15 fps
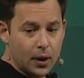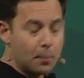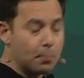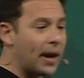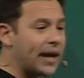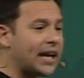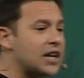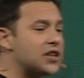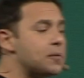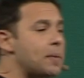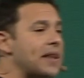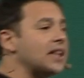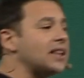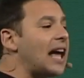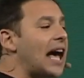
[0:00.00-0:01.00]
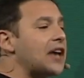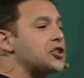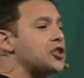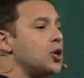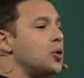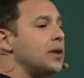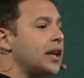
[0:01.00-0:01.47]
Micah has spent the last
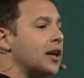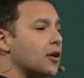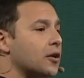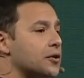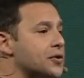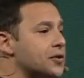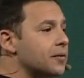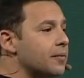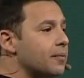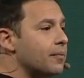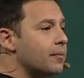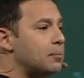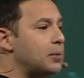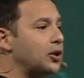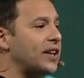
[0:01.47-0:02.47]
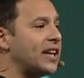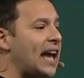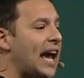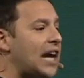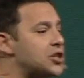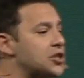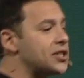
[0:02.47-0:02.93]
2 years building an
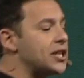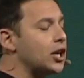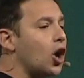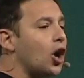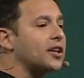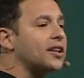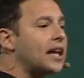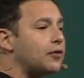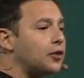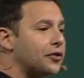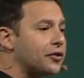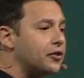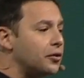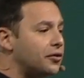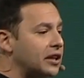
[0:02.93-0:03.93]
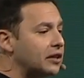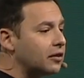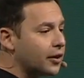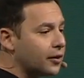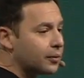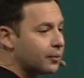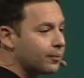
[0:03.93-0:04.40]
agency called Levels in New
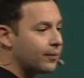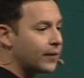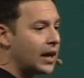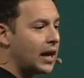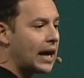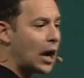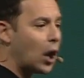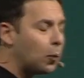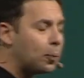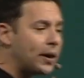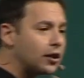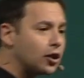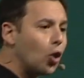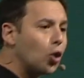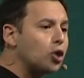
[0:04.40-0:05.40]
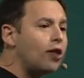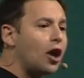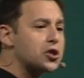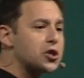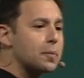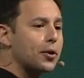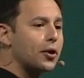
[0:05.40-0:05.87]
Zealand, helping local
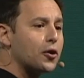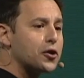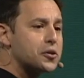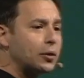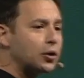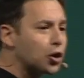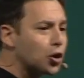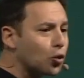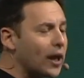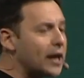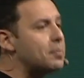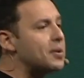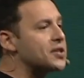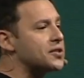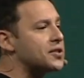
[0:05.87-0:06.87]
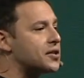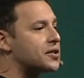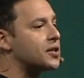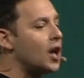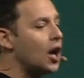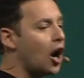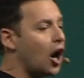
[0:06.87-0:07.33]
entrepreneurs build great businesses
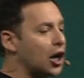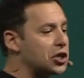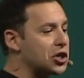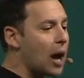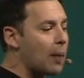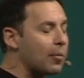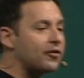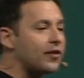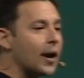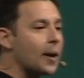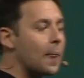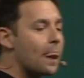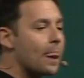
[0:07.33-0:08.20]
on Shopify.